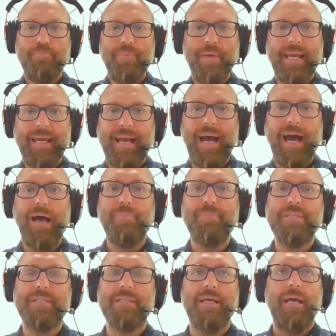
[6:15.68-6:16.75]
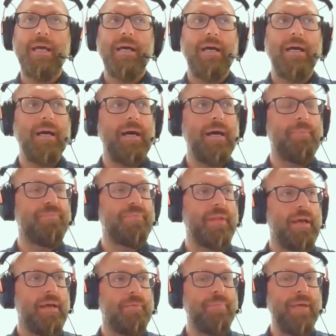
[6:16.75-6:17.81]
becomes an
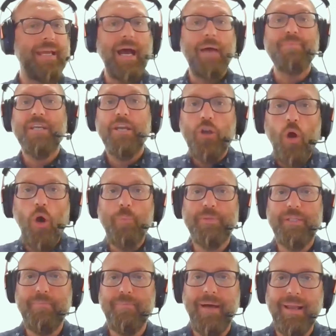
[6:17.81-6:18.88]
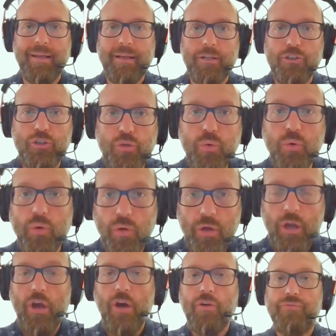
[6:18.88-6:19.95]
optimal tool
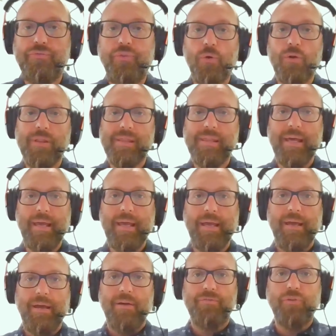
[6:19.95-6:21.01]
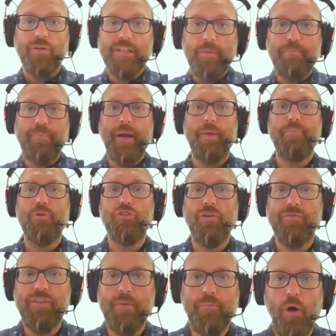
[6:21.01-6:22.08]
for the purpose
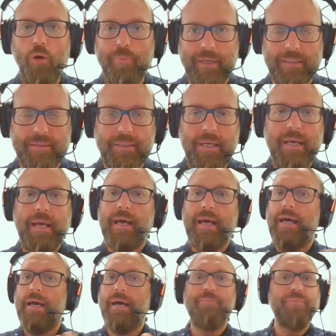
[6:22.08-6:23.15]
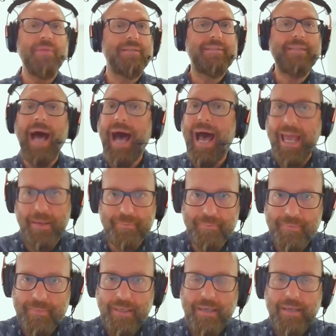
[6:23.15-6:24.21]
of the moment.
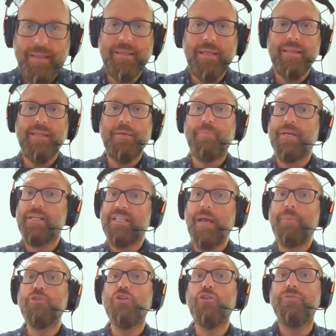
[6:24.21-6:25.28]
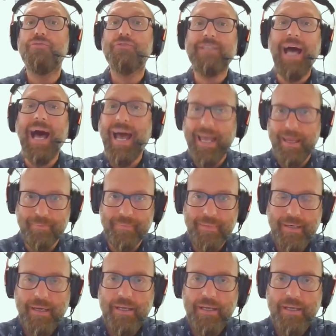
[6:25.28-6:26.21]
Time, the perception of time